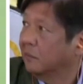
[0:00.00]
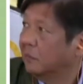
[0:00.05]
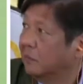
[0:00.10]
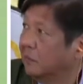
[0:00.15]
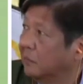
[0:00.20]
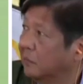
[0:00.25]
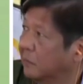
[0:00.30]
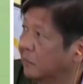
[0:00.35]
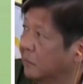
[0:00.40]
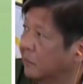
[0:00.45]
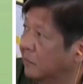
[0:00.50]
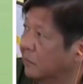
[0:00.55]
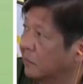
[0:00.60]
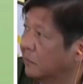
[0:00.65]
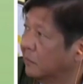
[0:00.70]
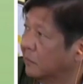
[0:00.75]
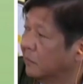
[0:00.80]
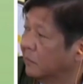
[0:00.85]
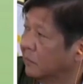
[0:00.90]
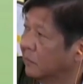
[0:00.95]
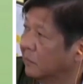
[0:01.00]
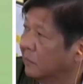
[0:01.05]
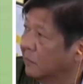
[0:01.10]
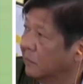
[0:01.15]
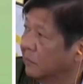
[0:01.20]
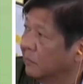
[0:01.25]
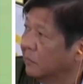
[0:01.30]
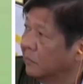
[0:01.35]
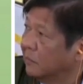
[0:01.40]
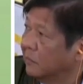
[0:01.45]

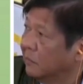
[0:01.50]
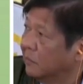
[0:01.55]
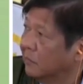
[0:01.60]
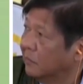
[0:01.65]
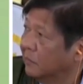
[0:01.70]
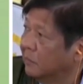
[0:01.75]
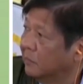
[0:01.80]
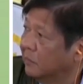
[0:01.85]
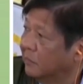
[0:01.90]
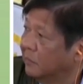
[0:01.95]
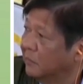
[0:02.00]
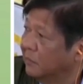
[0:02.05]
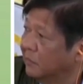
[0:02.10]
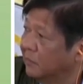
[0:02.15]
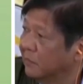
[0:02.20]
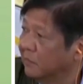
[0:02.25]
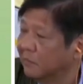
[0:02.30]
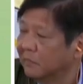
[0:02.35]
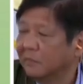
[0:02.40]
[no speech]